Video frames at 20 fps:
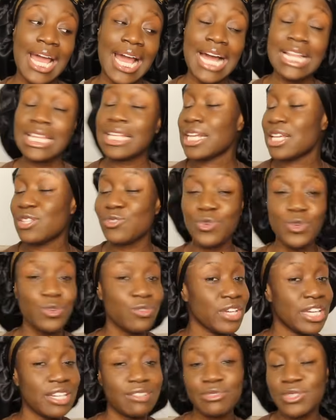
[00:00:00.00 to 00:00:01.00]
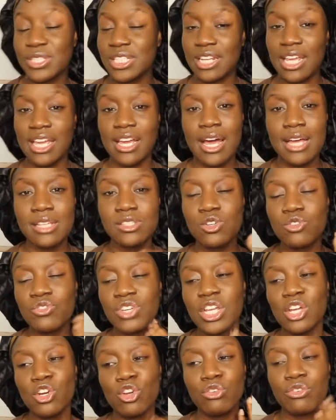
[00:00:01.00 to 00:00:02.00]
I think that's all of it for today, guys. Not
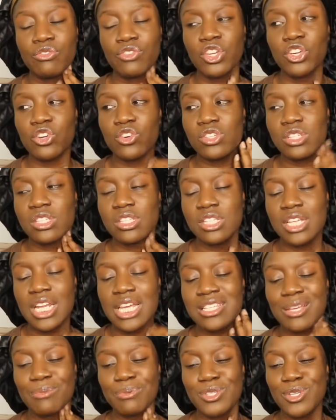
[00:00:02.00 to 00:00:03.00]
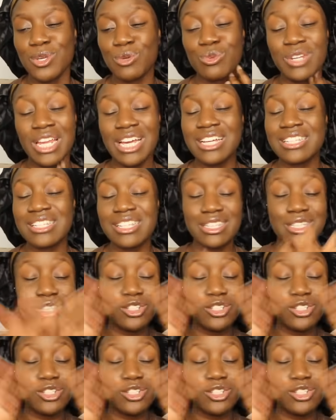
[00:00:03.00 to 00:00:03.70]
really a long review, because today's episode, like I said,